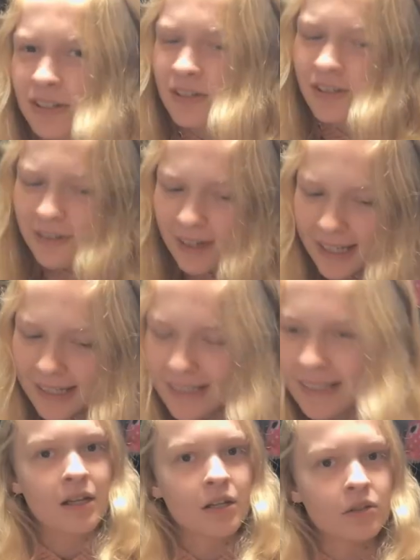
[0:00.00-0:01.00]
So
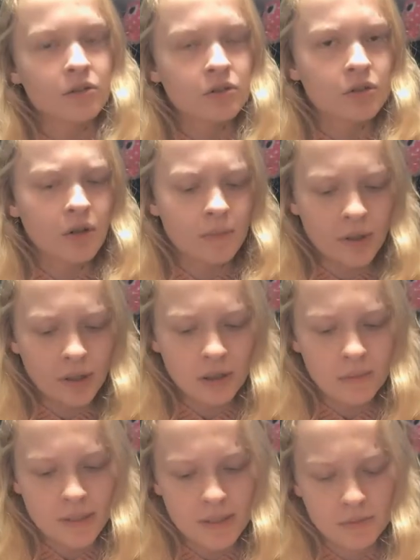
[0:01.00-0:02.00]
nice. So Among
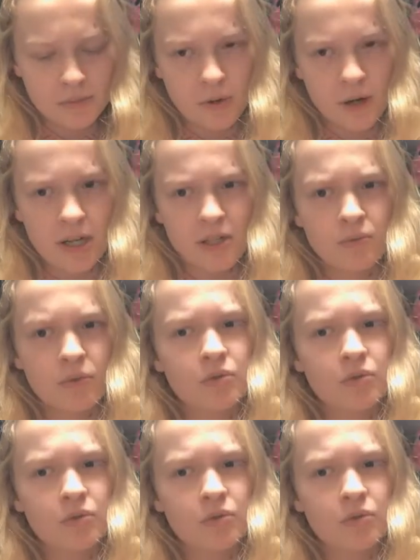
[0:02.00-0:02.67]
the Beasts and Briars